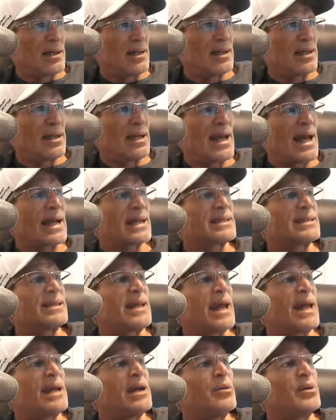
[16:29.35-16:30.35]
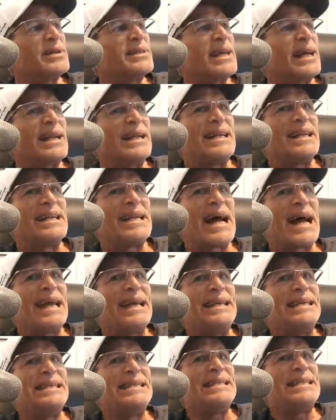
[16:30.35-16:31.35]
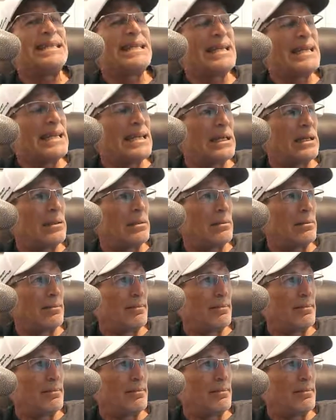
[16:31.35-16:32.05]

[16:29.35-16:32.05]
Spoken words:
The next day it was at 19.